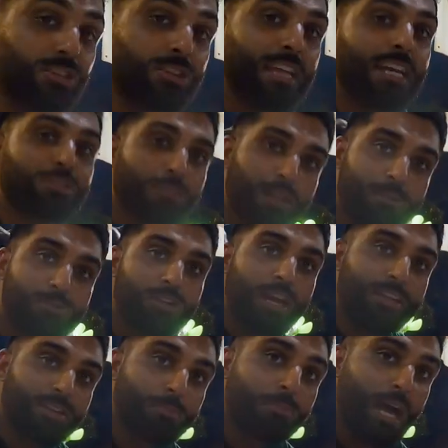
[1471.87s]
So that's what I'm
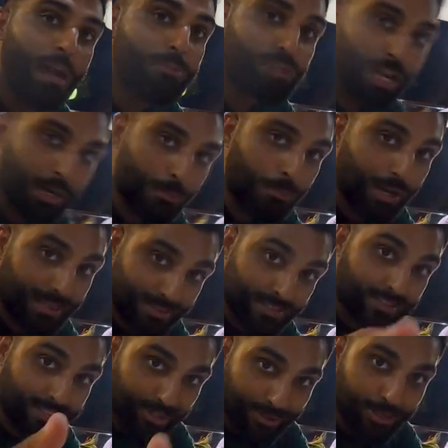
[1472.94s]
trying to break the
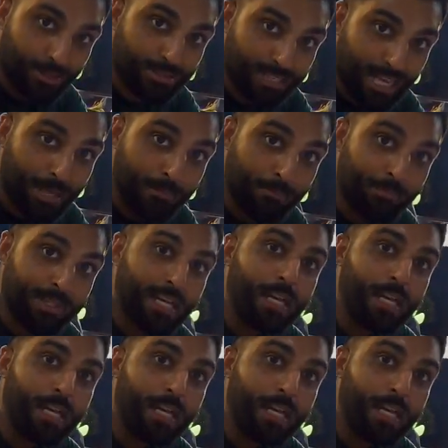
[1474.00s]
stereotype,